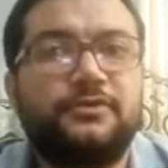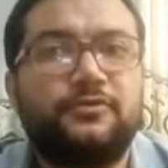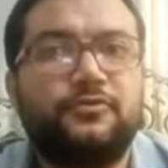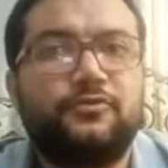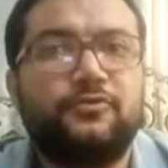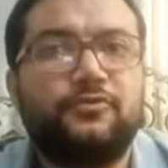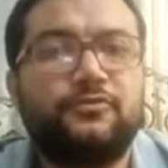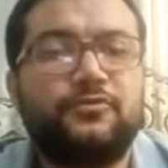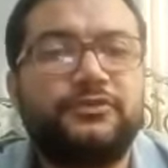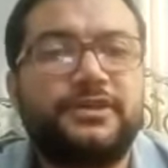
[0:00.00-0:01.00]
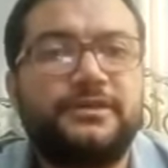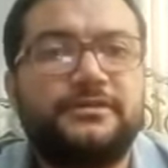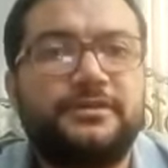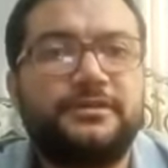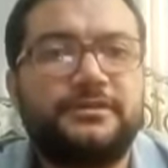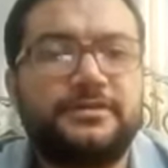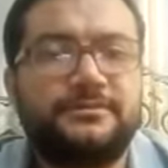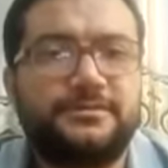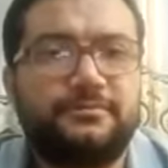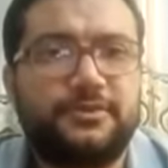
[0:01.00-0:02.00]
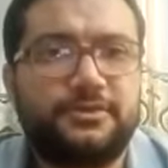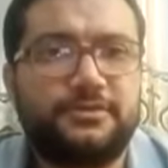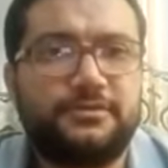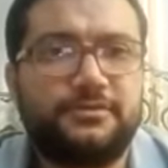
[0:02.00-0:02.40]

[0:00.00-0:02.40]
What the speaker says: to mortality rate in sepsis patient.